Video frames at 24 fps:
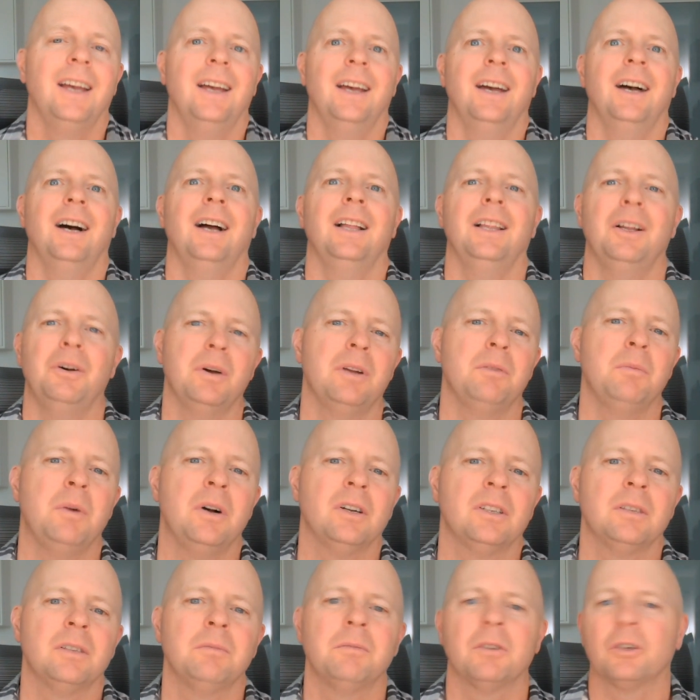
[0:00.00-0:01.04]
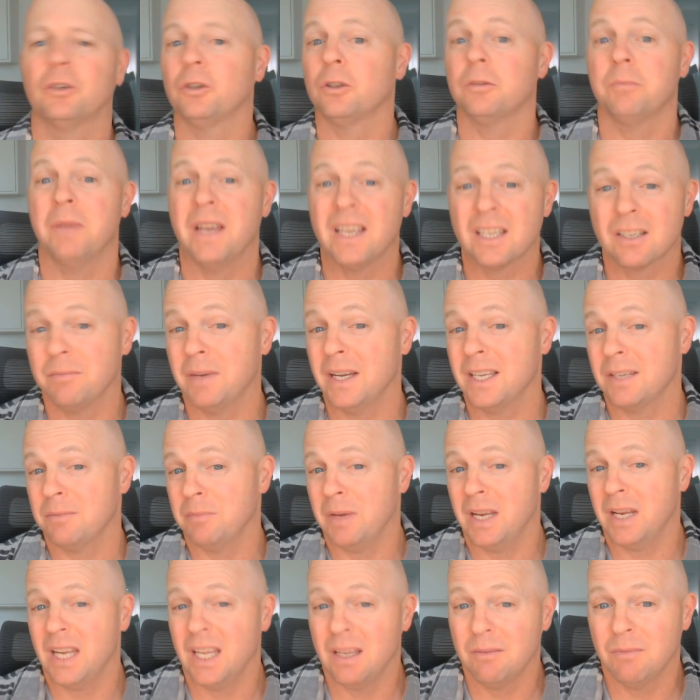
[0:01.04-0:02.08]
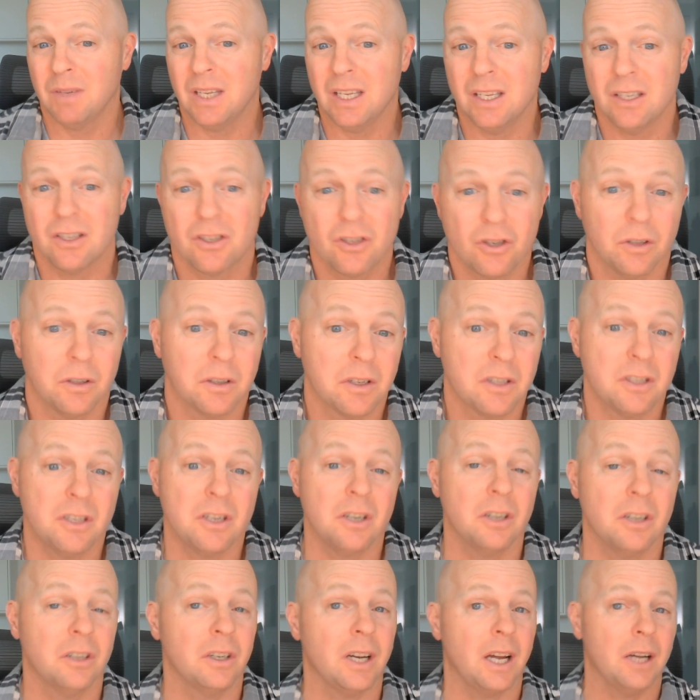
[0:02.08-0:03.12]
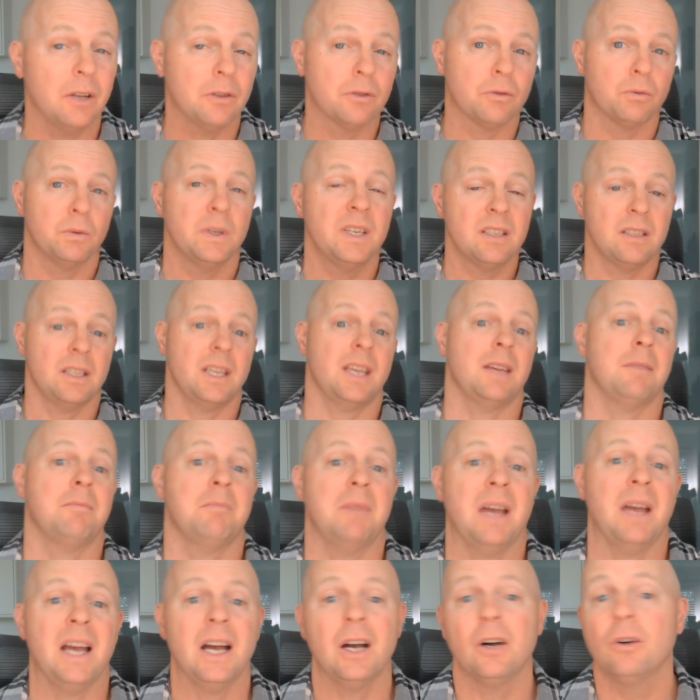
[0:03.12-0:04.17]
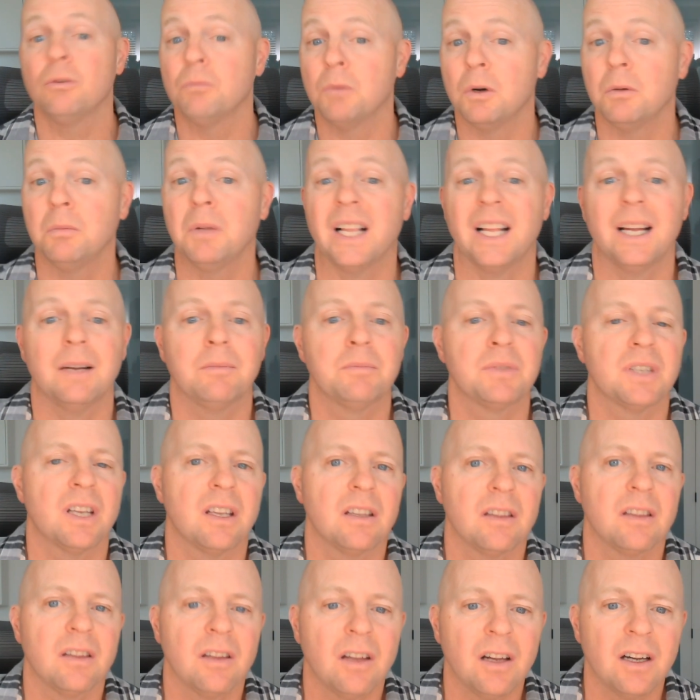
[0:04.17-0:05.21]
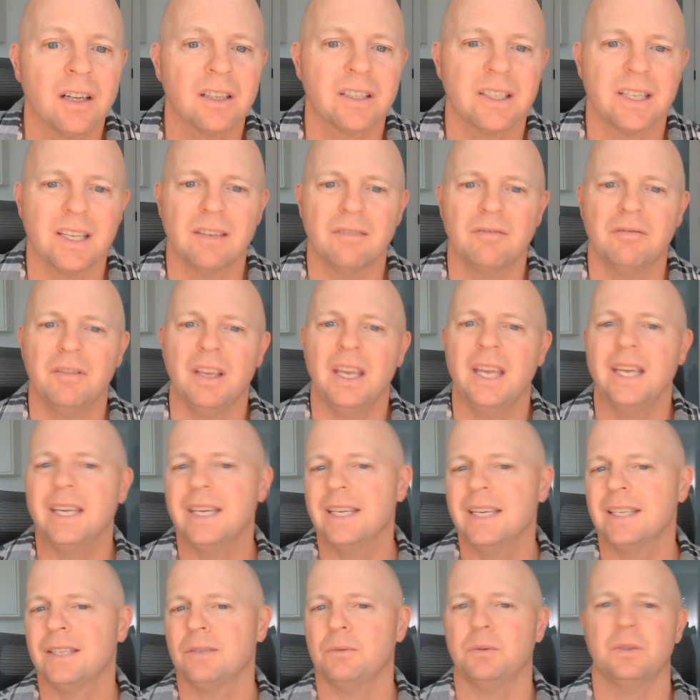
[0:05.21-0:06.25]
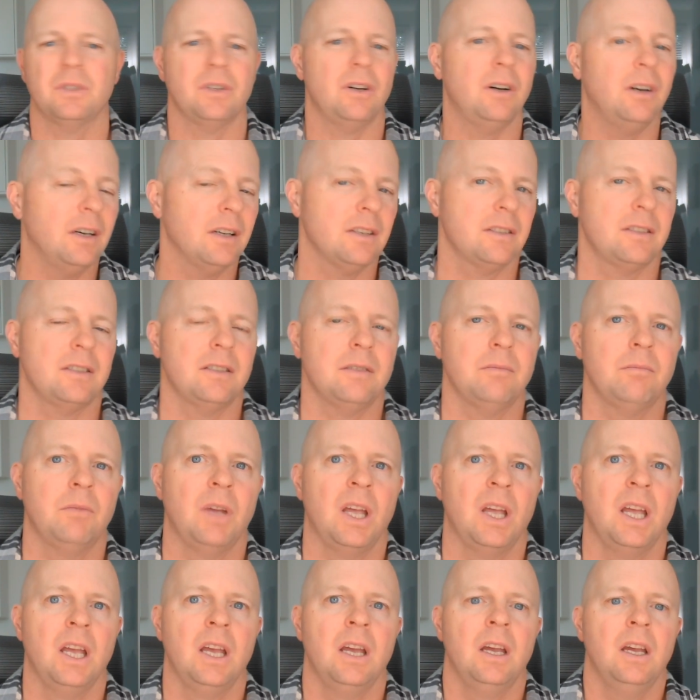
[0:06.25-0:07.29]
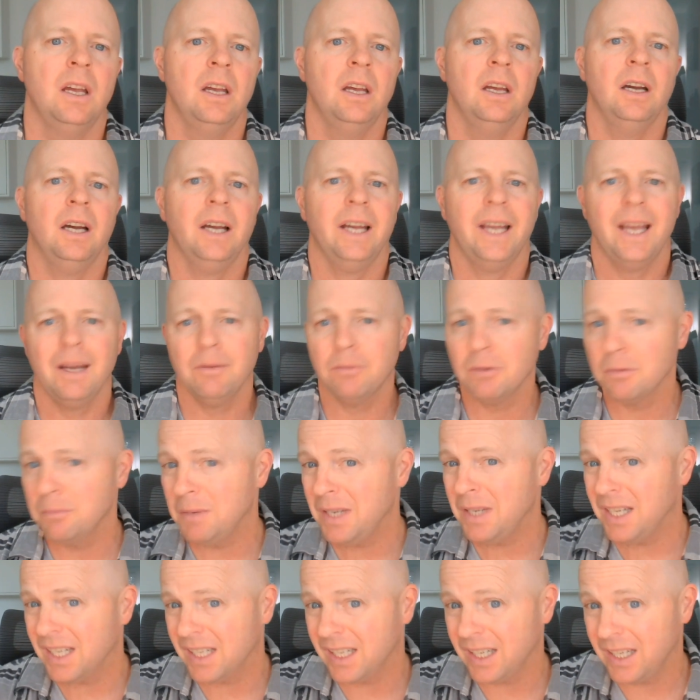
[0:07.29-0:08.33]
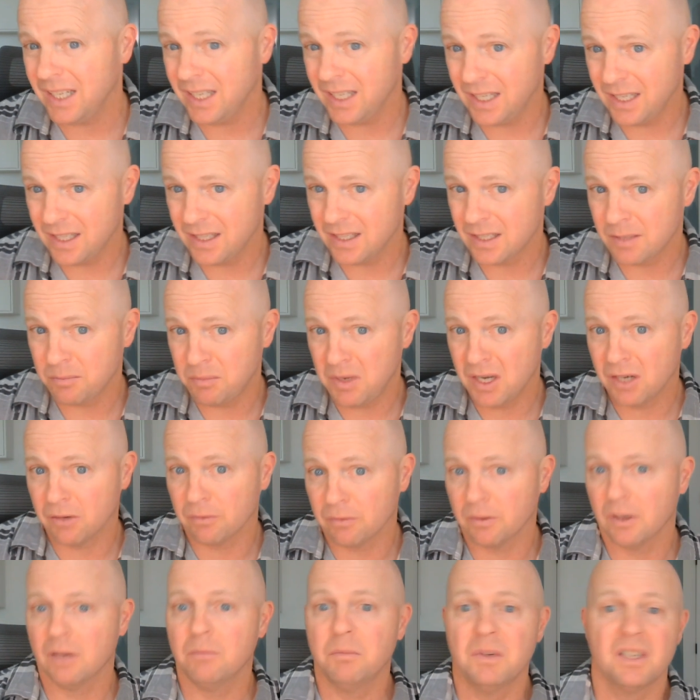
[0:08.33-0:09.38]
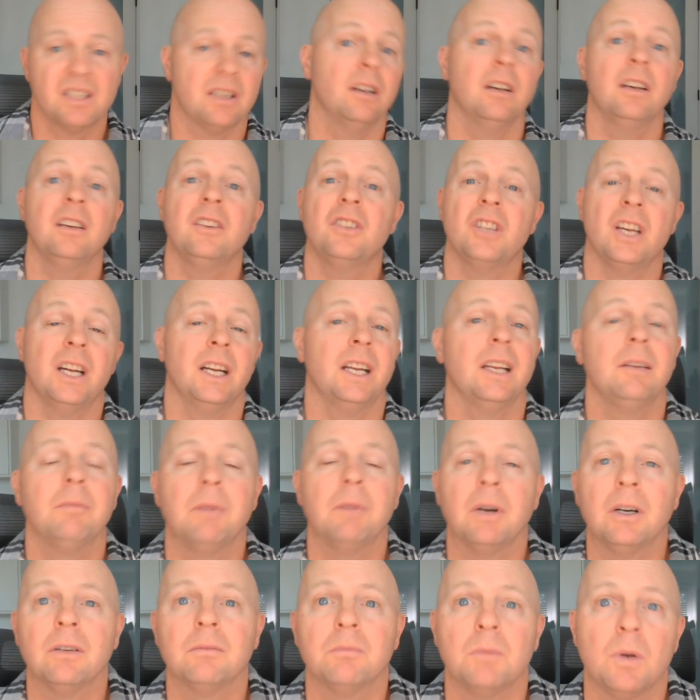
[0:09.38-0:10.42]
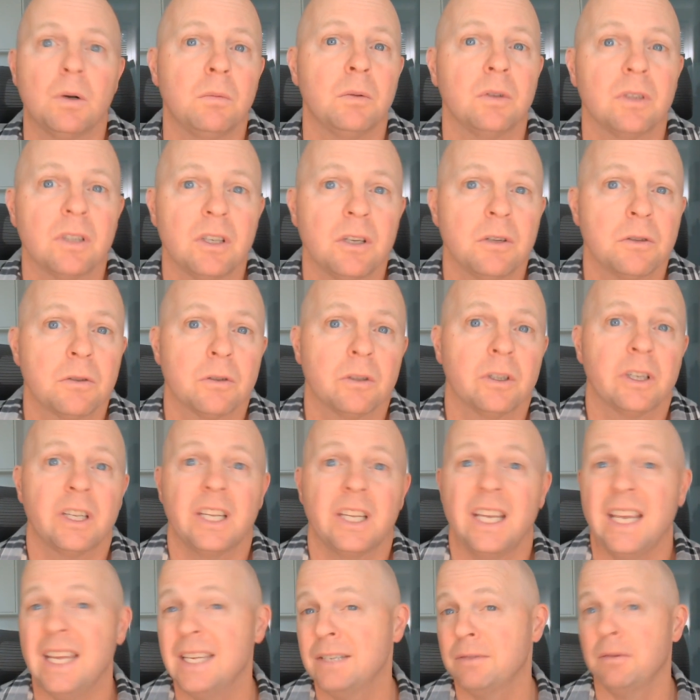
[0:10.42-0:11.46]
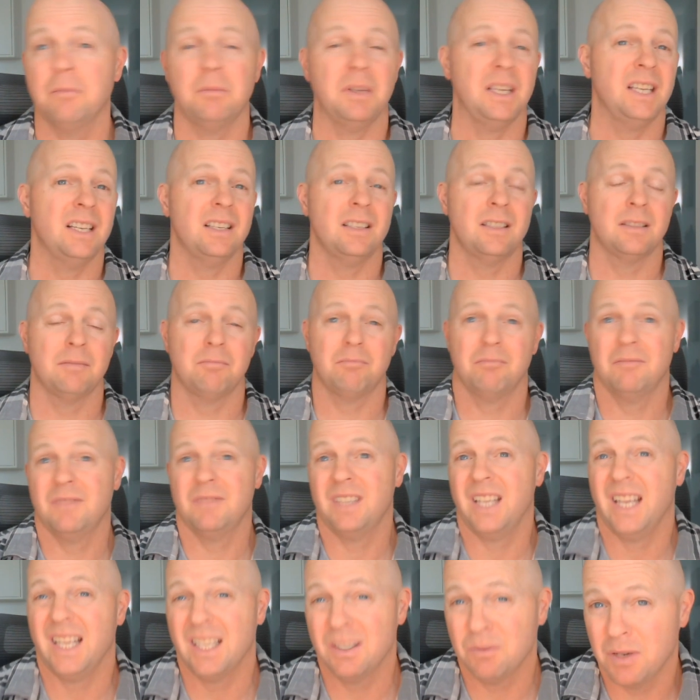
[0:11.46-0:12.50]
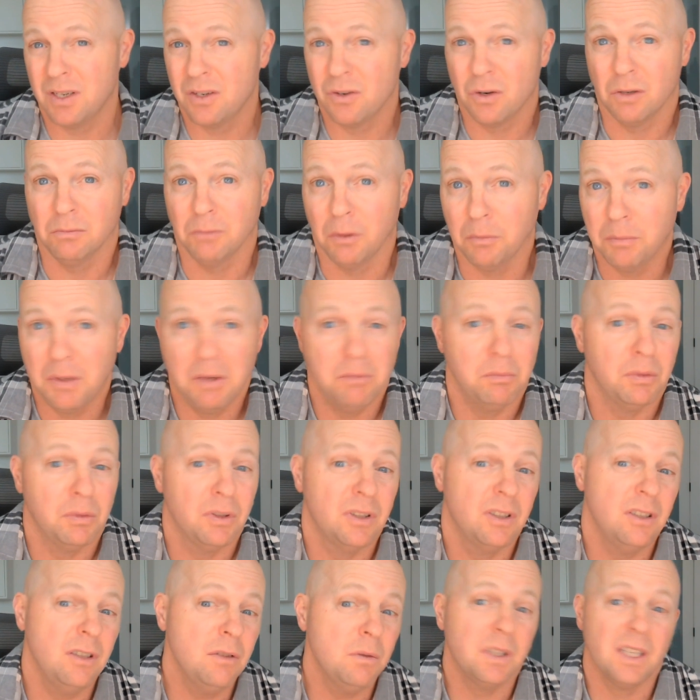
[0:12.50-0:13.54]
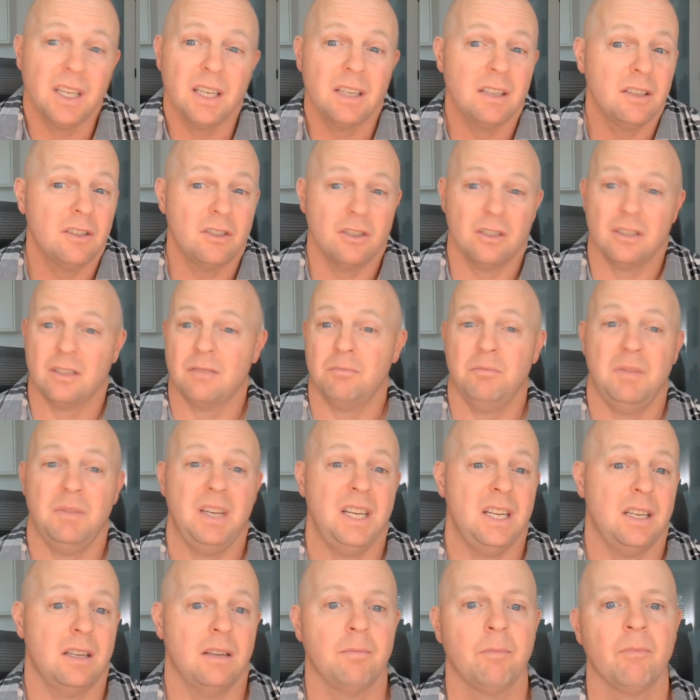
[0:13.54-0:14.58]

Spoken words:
Hello and welcome to Growth Masterminds. My name is John Katsir. I was recently at MAU Mobile Apps Unlocked in Vegas. It was awesome. I happened to meet a guy in the speaker room. We started chatting about mobile user engagement because that's what normal people do when they just meet.